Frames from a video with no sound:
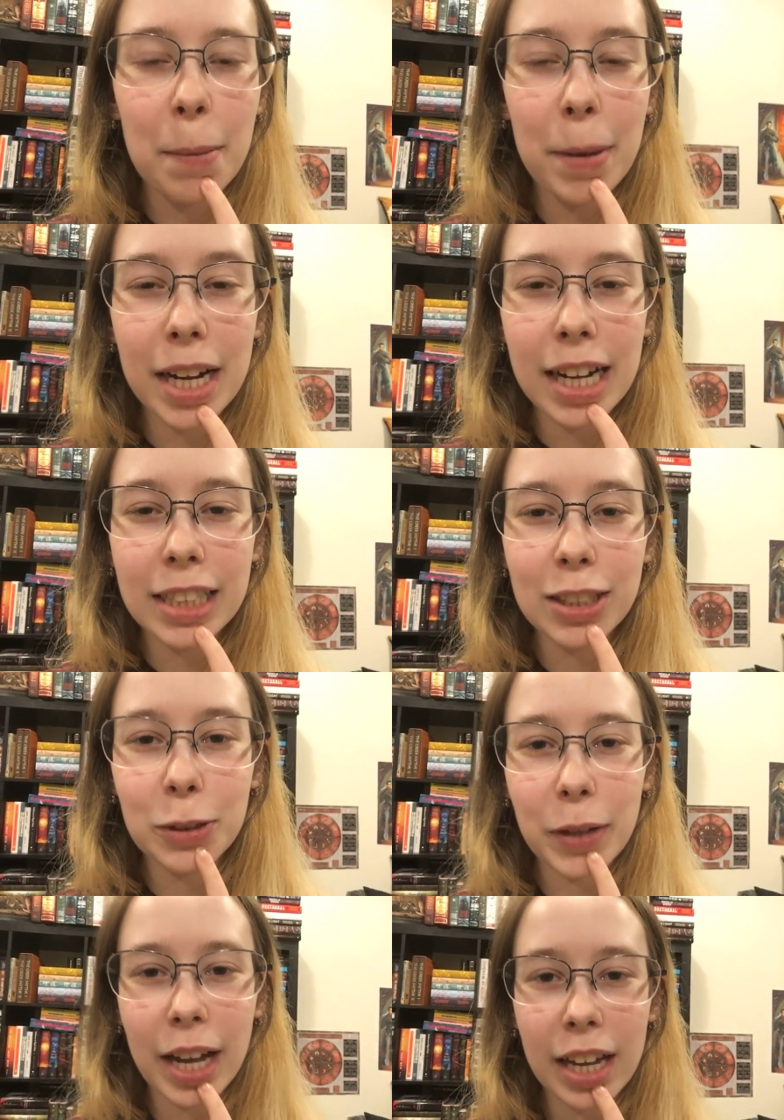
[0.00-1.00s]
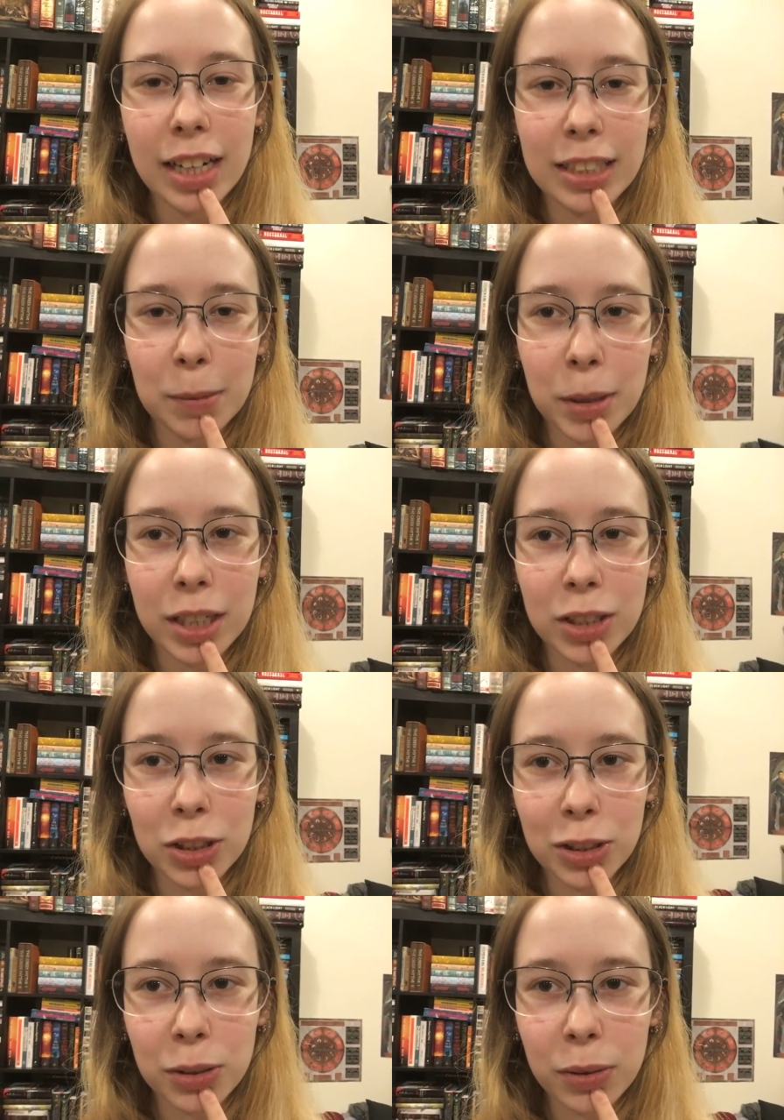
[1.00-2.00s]
But I guess it's okay because I'm gonna
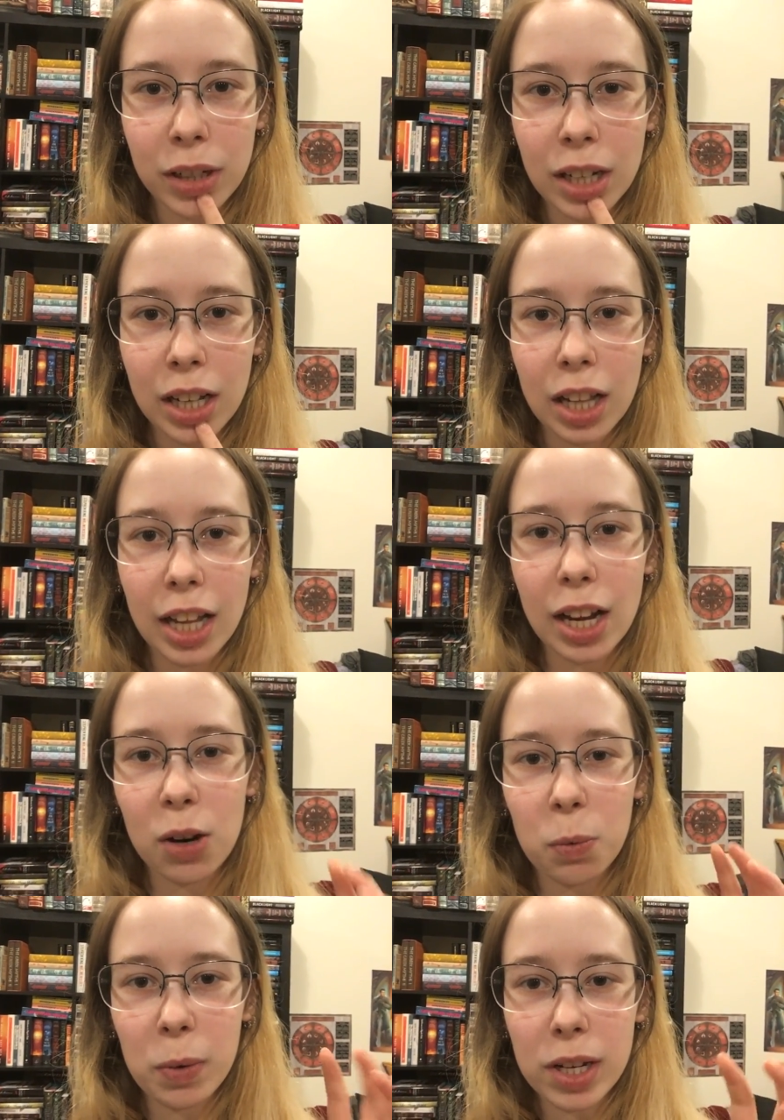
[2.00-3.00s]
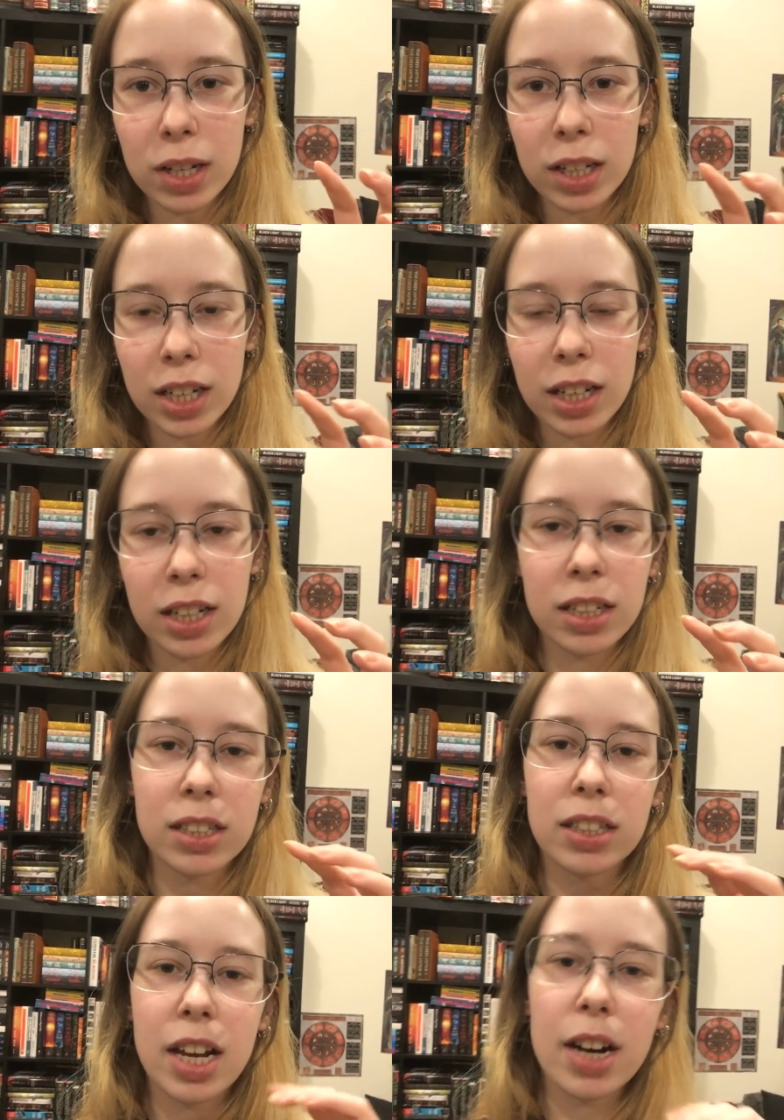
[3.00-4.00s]
do like a weekly
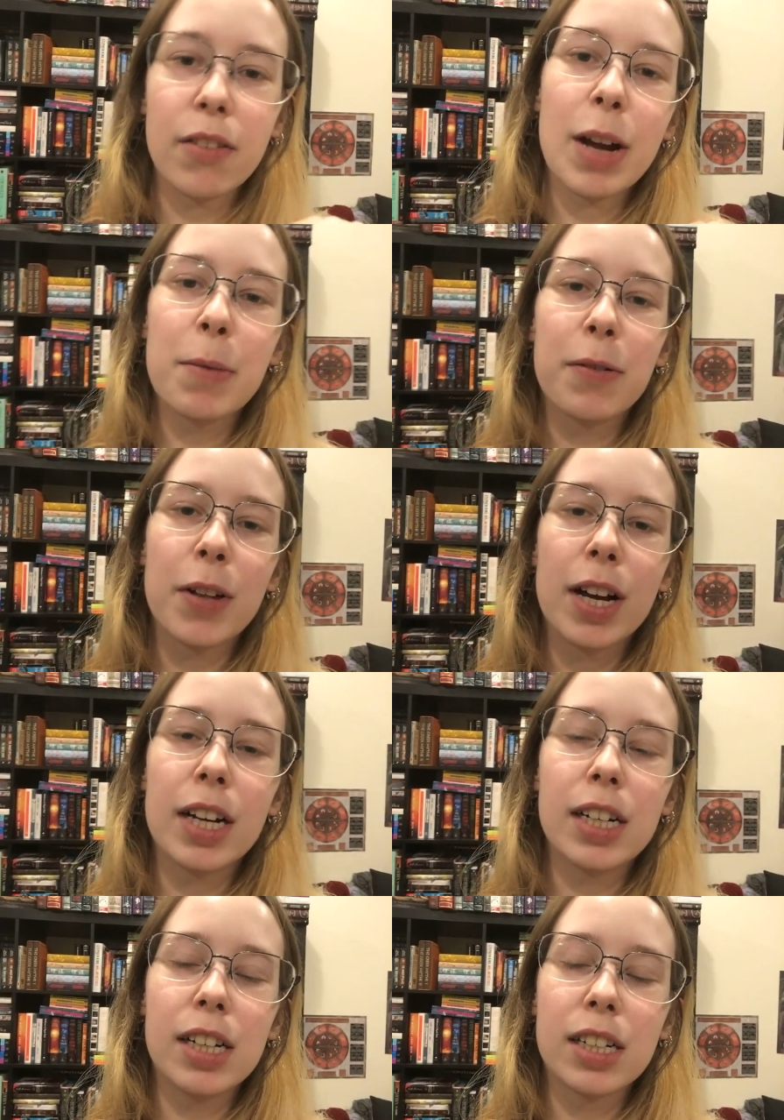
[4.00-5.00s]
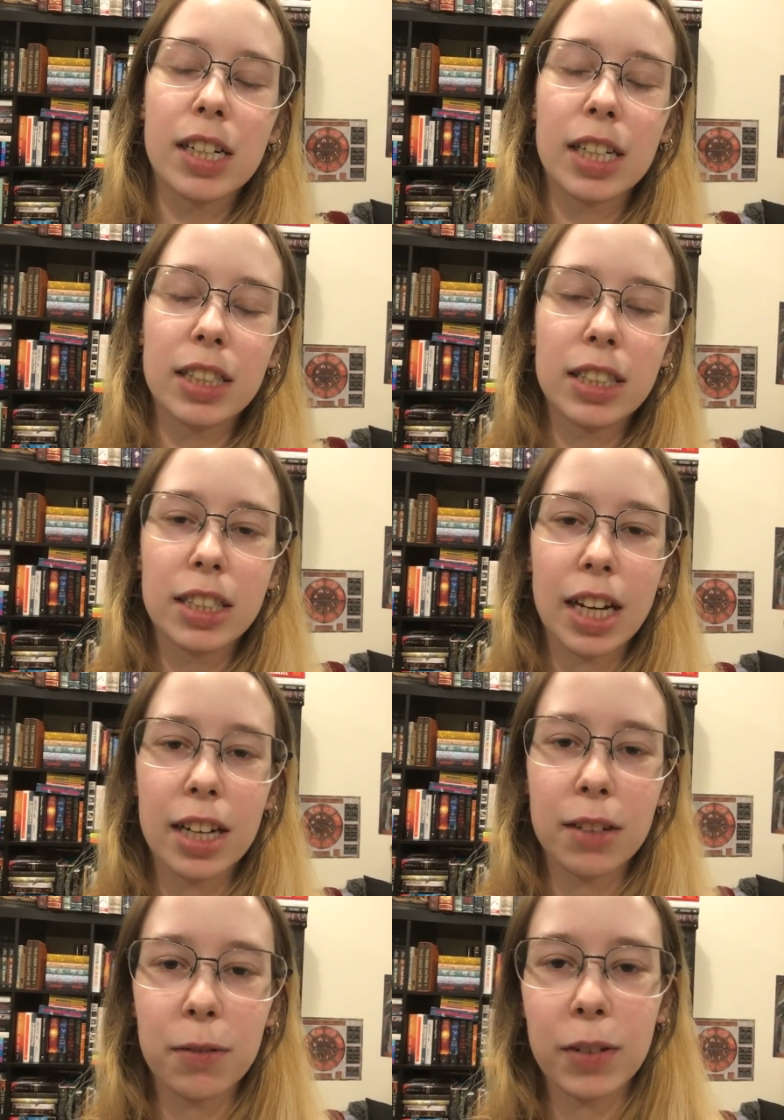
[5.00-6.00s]
NaNoWriMo vlog
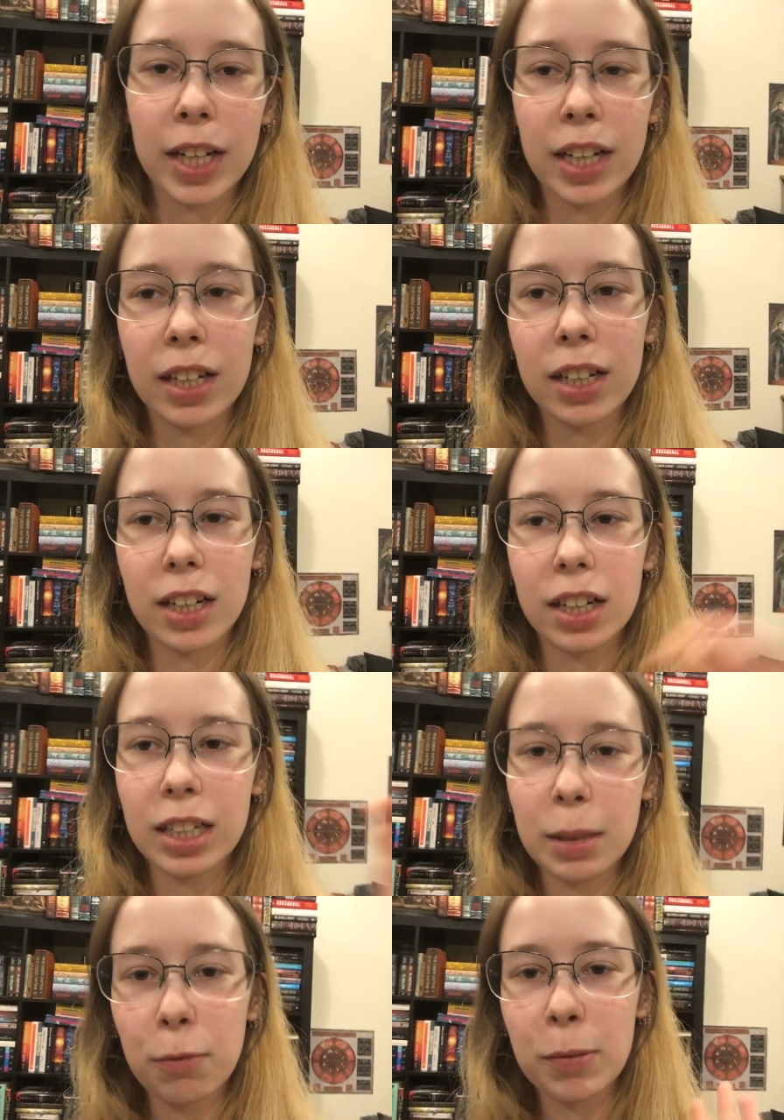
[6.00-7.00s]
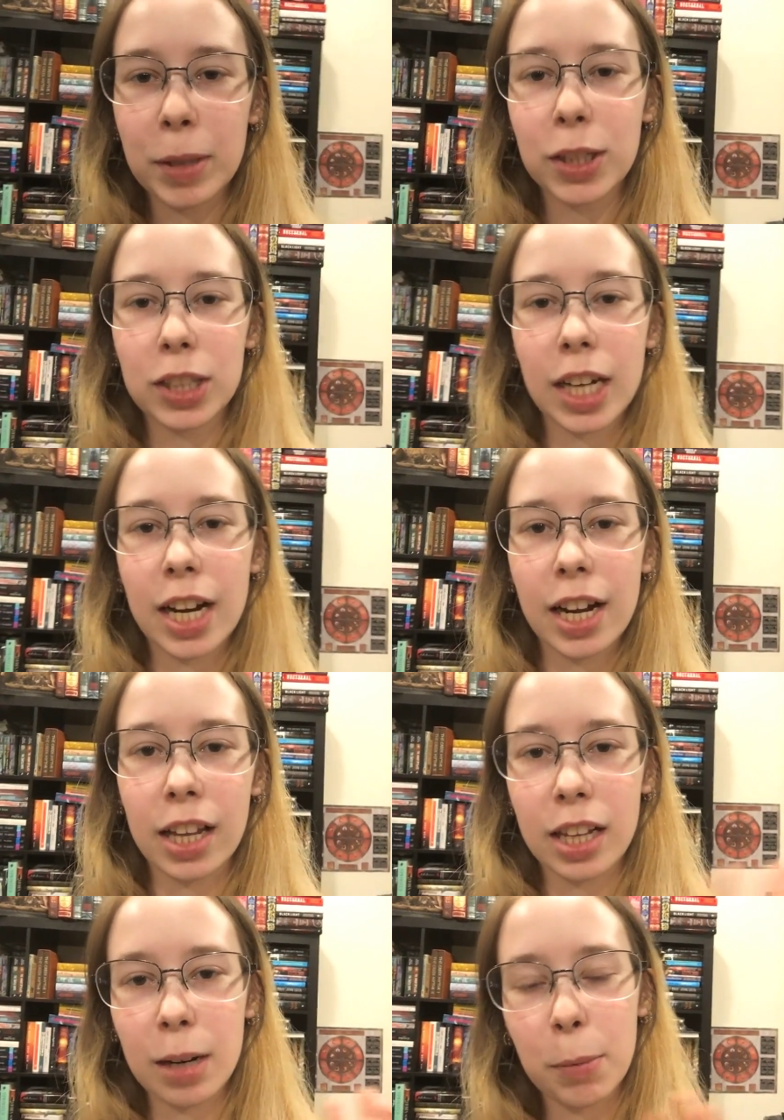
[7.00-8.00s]
instead of like a clip from each day
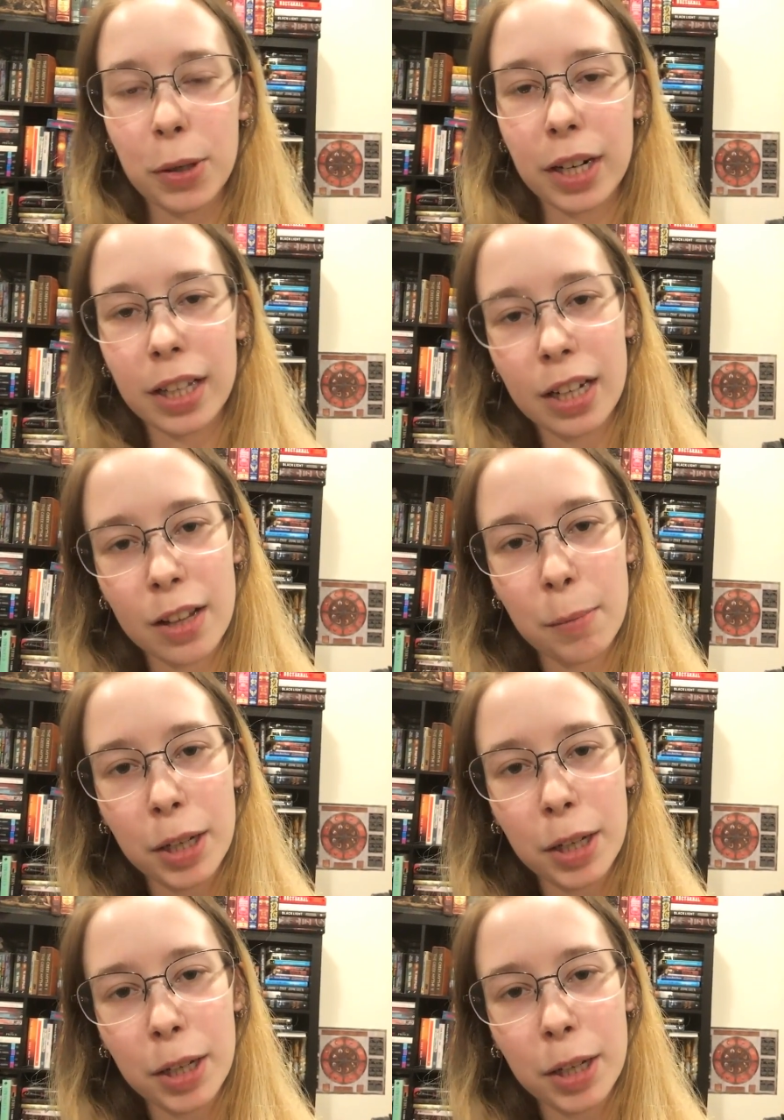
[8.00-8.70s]
and then upload it at the end of the